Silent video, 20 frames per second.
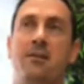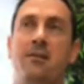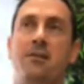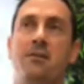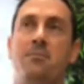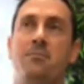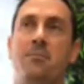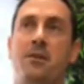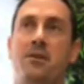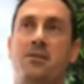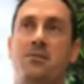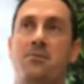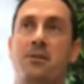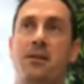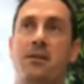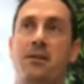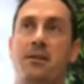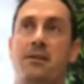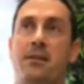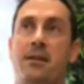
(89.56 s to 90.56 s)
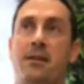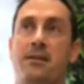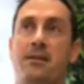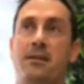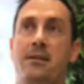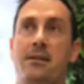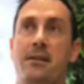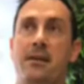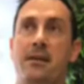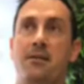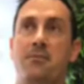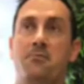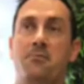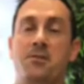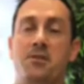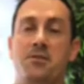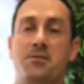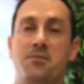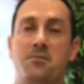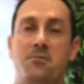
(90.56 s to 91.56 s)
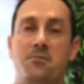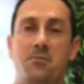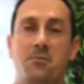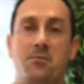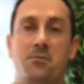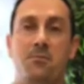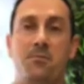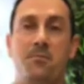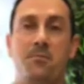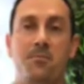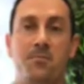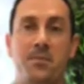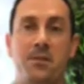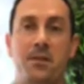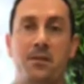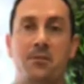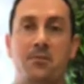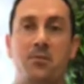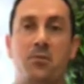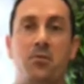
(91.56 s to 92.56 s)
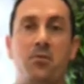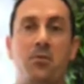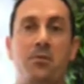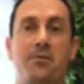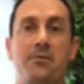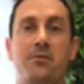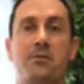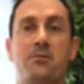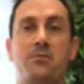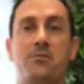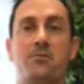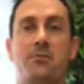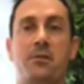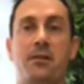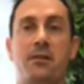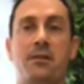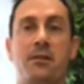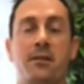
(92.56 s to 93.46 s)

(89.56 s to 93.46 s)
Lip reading: by straightening that knee out, which is a normal goal of surgery,